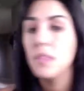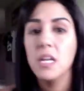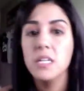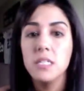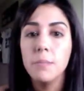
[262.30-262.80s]
that
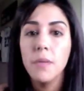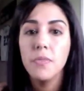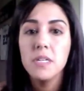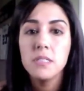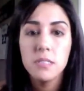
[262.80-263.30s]
I did
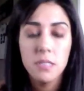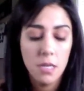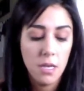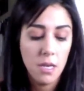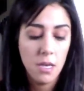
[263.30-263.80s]
about this,
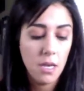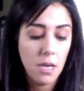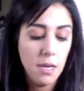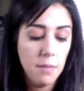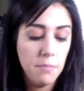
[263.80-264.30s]

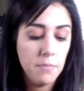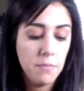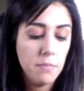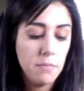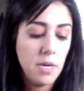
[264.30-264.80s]

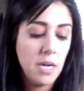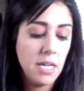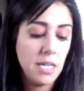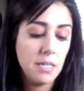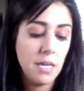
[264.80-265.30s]

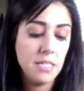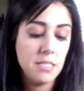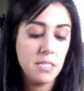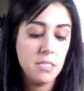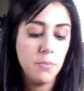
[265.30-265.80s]
I
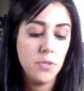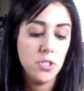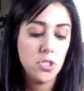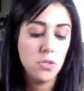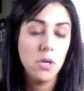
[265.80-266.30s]
said to
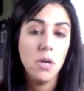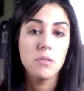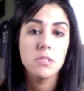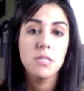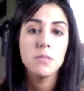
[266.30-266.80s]
put 2
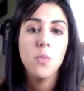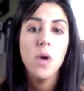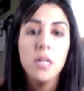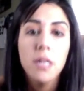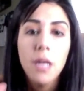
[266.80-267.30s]
coats, because
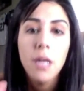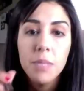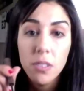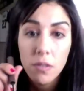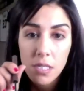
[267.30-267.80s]
one, I
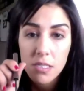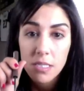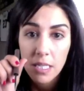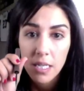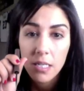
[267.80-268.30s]
mean, you can
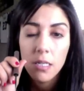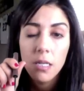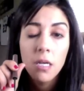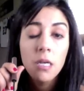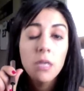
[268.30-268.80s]
see it.
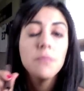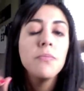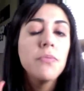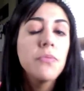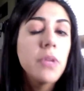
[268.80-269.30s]

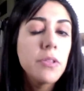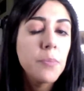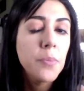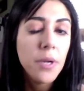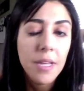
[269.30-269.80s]

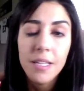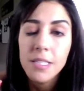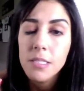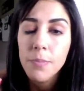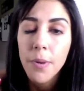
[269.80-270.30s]
It's pretty,
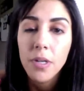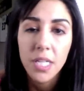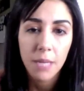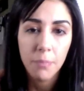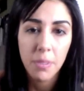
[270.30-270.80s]
it's
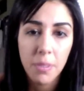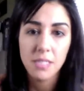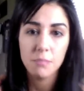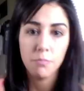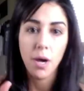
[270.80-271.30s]
sparkly, but it
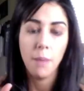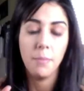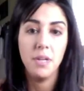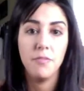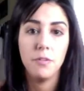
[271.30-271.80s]
doesn't pop
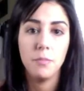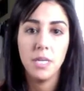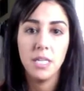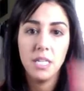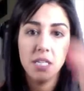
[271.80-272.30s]
enough for
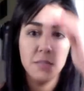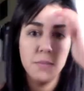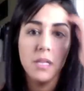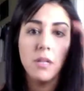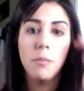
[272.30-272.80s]
me. I need it
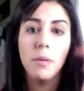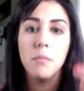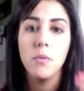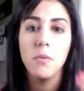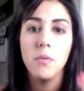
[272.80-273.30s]
to be a little
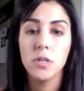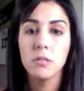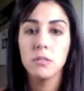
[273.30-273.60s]
bit more